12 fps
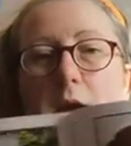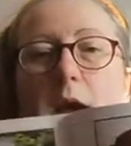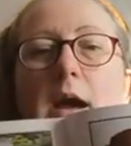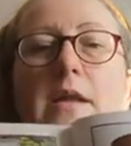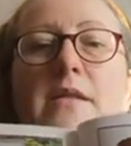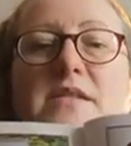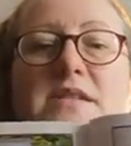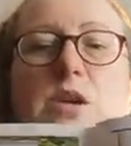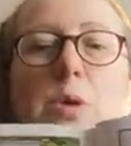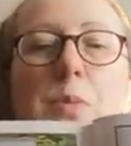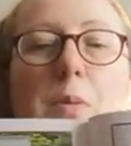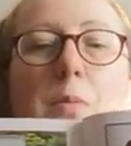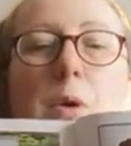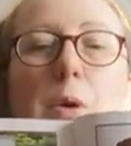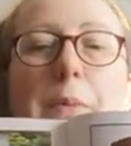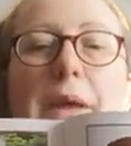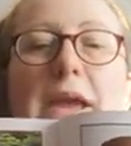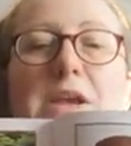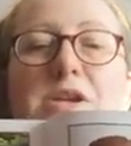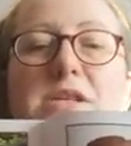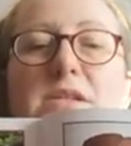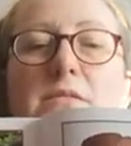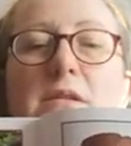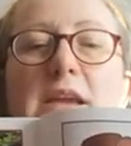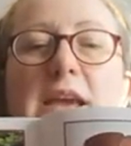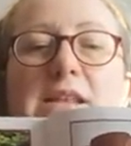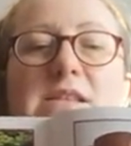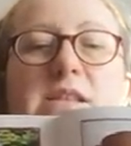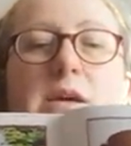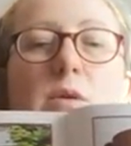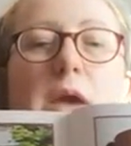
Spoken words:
And there's a couple more pages on getting to know